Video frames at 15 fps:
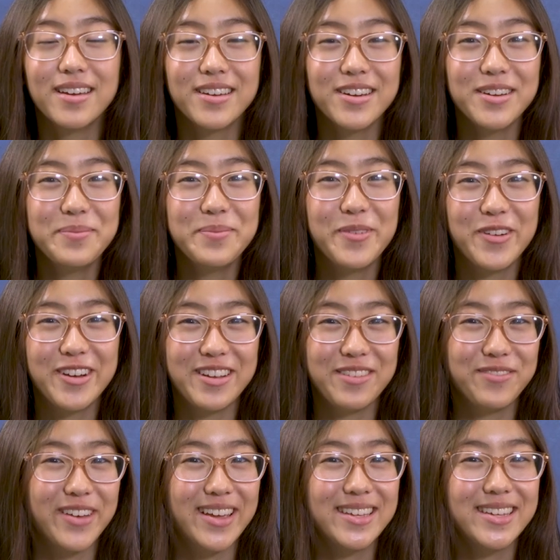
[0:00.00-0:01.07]
Good morning,
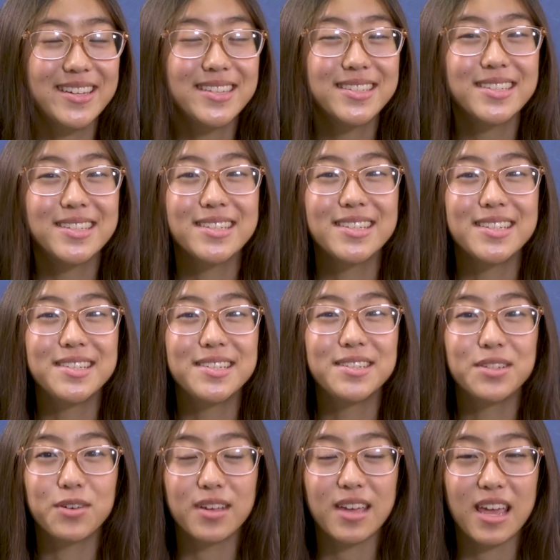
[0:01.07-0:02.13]
Vikings! This is
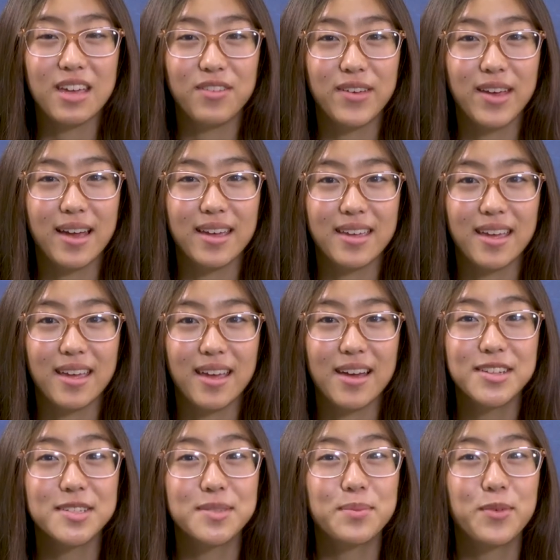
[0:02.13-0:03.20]
your
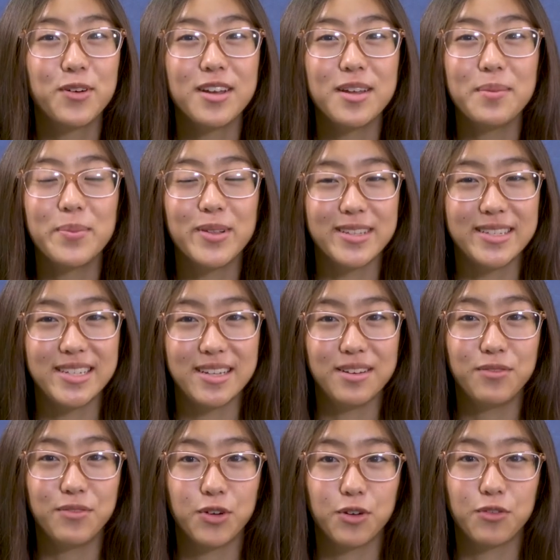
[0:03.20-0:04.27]
KVIKS Morning
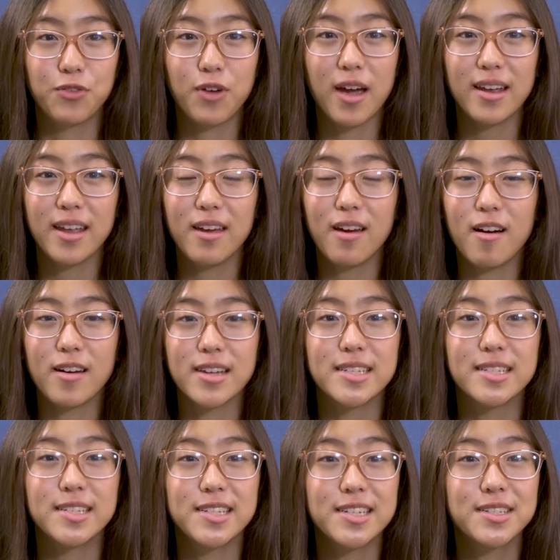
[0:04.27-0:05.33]
Bulletin for Friday,
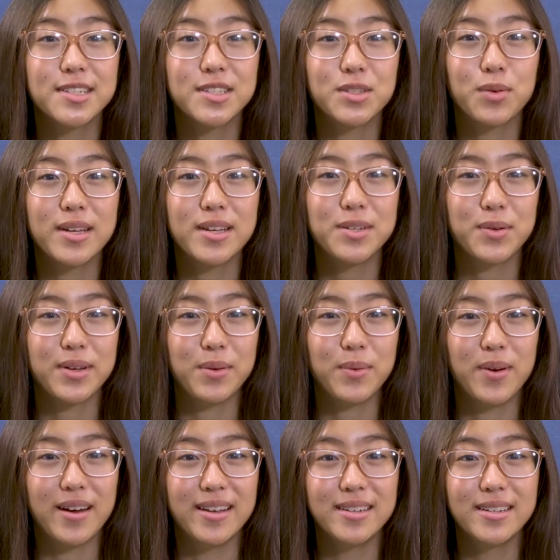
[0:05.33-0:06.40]
August 6,
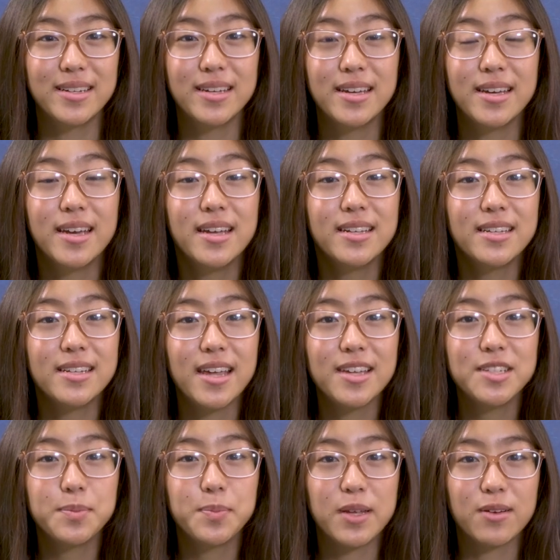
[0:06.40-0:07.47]
2021.
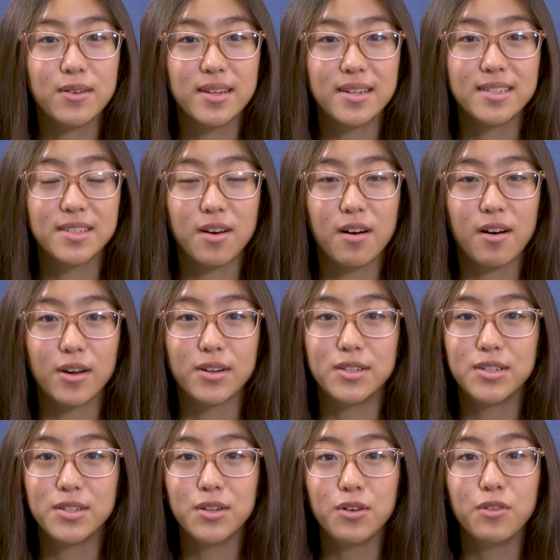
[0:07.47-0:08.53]
Today's periods are
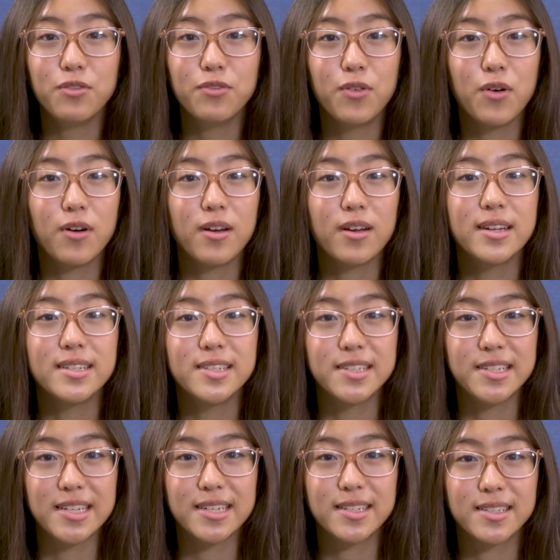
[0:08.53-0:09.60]
2, 4,
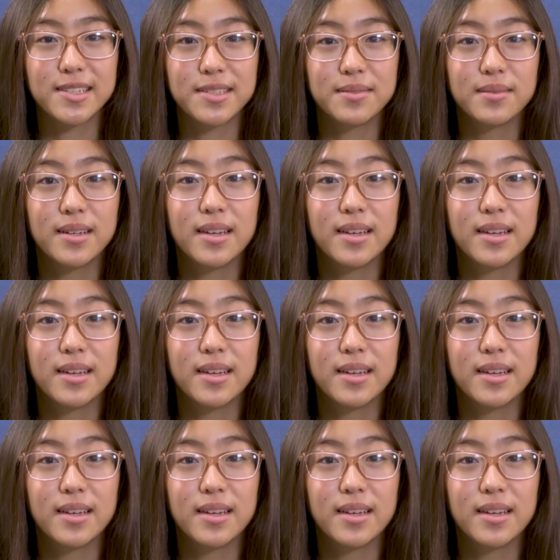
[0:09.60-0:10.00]
6.